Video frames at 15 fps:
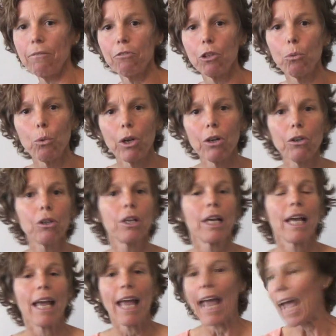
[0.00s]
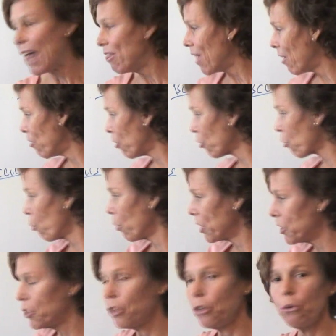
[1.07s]
if you will, and then they're
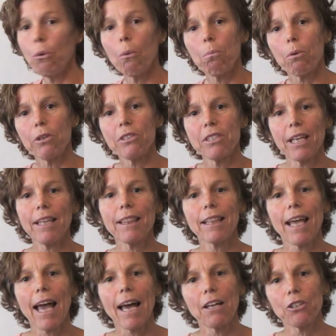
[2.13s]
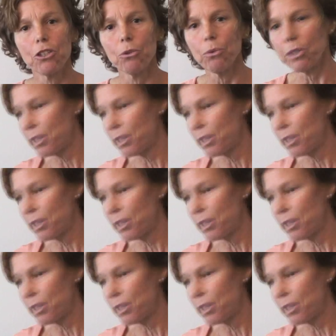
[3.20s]
going to present that to a